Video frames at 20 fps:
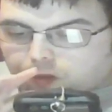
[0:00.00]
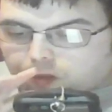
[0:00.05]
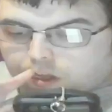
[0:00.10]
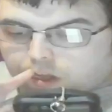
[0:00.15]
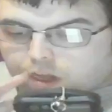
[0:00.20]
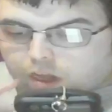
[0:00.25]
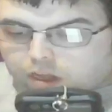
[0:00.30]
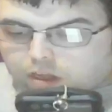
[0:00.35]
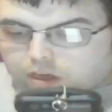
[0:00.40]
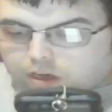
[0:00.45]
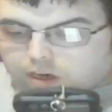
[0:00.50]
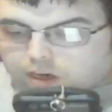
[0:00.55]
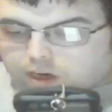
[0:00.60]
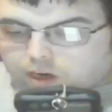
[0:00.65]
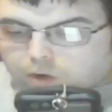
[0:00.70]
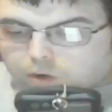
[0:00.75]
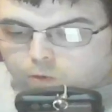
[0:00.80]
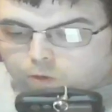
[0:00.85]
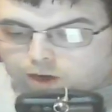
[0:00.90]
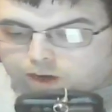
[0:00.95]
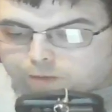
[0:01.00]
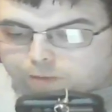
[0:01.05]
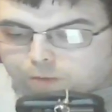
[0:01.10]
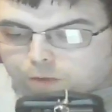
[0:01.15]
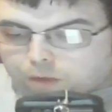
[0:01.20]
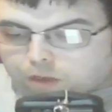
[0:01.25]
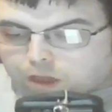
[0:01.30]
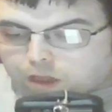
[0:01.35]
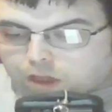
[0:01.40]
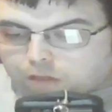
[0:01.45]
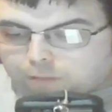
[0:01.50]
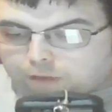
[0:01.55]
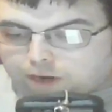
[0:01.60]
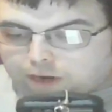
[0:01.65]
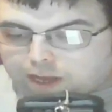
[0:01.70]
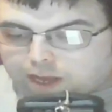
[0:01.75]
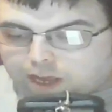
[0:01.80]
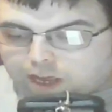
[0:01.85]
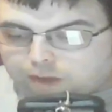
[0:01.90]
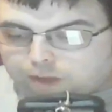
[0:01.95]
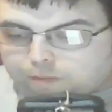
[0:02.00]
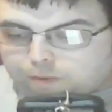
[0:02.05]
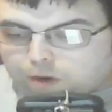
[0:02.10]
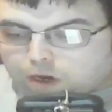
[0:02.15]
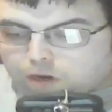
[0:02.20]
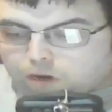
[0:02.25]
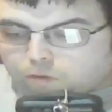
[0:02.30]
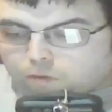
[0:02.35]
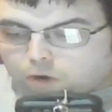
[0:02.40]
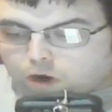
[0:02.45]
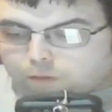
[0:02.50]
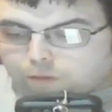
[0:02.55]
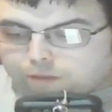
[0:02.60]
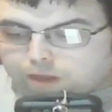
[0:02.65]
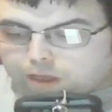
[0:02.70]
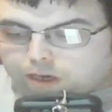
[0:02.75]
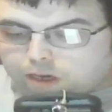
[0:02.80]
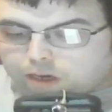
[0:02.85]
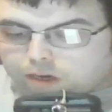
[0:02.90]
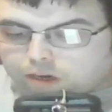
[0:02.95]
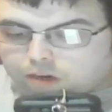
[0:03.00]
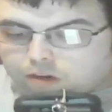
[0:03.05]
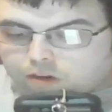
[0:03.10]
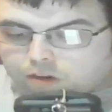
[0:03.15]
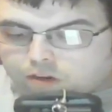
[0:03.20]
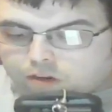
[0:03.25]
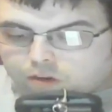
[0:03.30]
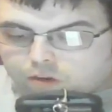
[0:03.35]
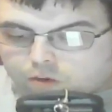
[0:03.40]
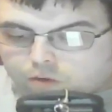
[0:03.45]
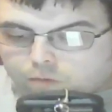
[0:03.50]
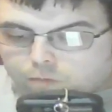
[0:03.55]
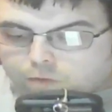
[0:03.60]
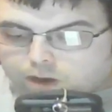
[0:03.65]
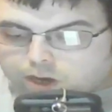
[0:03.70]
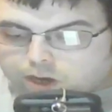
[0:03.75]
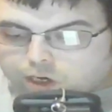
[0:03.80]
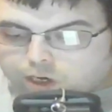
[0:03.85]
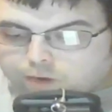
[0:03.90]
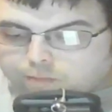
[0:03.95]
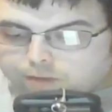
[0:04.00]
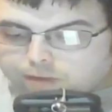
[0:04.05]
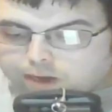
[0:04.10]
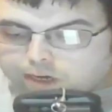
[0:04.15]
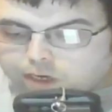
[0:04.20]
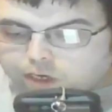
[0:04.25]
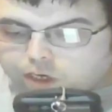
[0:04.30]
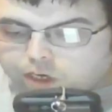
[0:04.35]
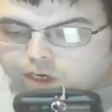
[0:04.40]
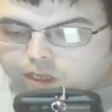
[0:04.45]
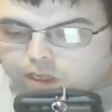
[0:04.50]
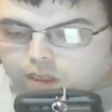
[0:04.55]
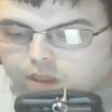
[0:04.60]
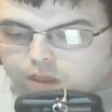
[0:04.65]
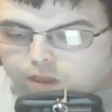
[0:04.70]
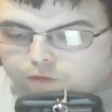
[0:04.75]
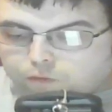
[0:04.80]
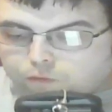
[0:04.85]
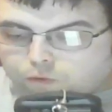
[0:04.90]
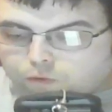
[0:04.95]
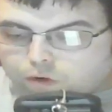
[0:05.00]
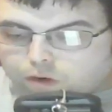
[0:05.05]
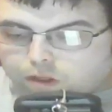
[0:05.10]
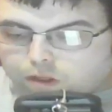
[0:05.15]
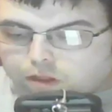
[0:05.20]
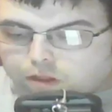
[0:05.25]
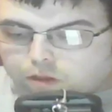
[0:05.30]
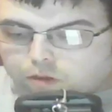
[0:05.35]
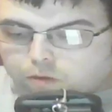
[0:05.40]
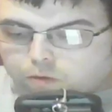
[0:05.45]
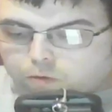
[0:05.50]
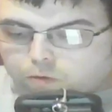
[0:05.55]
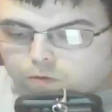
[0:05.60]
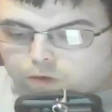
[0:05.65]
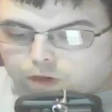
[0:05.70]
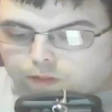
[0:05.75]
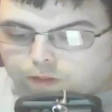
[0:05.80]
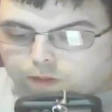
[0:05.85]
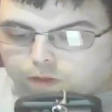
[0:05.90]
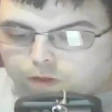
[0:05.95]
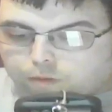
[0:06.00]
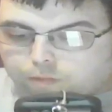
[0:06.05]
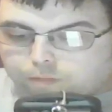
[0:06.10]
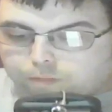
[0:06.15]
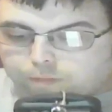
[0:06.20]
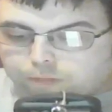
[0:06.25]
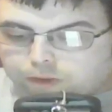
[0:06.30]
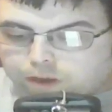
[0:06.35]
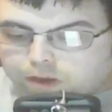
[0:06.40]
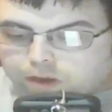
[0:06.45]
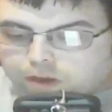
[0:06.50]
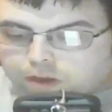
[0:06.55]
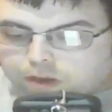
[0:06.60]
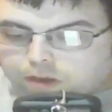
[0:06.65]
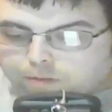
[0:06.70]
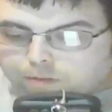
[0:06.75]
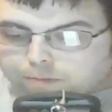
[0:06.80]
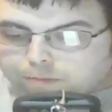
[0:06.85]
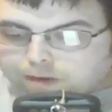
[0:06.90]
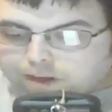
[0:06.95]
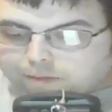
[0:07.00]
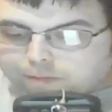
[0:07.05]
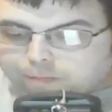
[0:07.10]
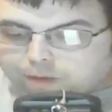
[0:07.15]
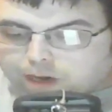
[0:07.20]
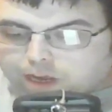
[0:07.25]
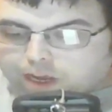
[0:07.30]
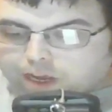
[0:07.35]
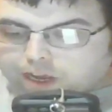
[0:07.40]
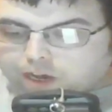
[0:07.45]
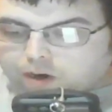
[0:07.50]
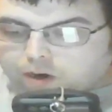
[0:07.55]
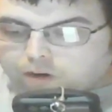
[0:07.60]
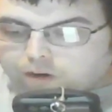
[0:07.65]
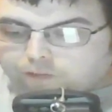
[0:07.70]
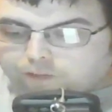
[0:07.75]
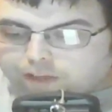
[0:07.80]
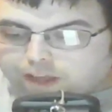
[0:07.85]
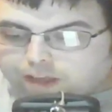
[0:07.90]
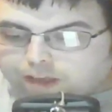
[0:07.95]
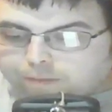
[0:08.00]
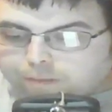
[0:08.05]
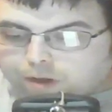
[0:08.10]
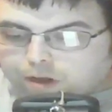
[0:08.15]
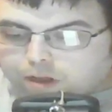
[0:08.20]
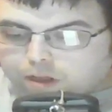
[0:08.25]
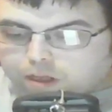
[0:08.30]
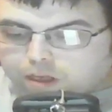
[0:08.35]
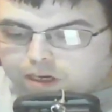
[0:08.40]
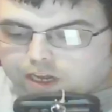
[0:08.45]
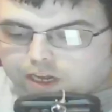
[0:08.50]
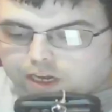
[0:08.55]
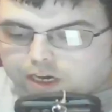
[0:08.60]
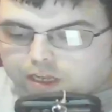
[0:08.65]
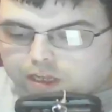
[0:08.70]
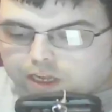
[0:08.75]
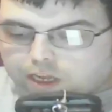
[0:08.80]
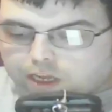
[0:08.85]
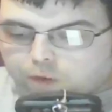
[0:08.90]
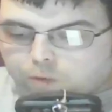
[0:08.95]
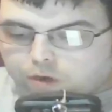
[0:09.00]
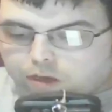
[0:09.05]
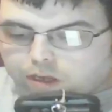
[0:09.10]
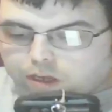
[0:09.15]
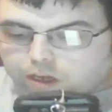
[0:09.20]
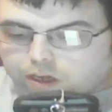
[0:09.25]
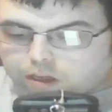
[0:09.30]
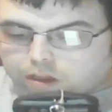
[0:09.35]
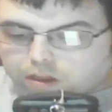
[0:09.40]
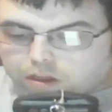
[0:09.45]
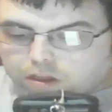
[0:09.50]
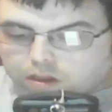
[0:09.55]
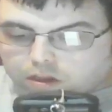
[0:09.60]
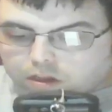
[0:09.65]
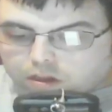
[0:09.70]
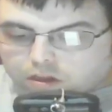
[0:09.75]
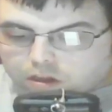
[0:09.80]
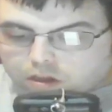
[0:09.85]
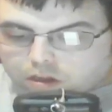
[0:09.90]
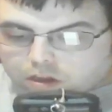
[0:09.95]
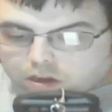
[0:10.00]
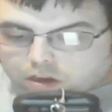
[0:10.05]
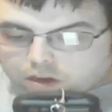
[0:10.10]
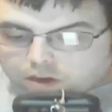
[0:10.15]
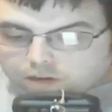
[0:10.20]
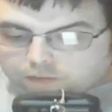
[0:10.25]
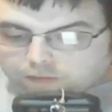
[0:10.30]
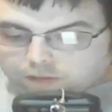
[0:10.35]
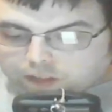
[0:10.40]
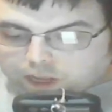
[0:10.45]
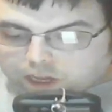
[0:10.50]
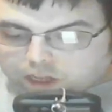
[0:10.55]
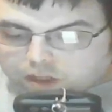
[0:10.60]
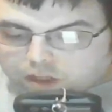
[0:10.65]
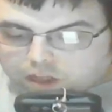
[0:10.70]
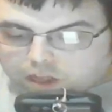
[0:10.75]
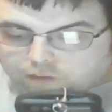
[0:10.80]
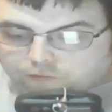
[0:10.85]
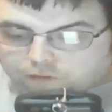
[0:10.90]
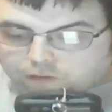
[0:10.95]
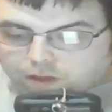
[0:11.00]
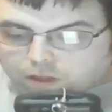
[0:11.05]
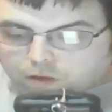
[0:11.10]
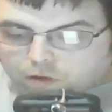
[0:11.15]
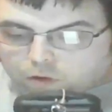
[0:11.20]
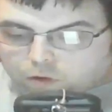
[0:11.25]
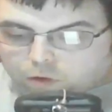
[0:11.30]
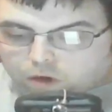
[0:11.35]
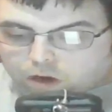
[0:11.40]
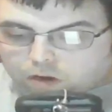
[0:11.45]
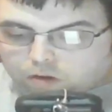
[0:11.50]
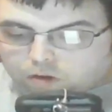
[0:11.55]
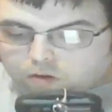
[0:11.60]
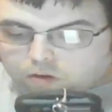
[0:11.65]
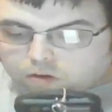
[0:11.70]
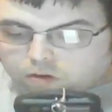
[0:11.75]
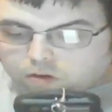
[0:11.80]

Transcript: is an incredible display by Robin where she manages to defrost all of them by playing off their personality quirks, except for Zoro,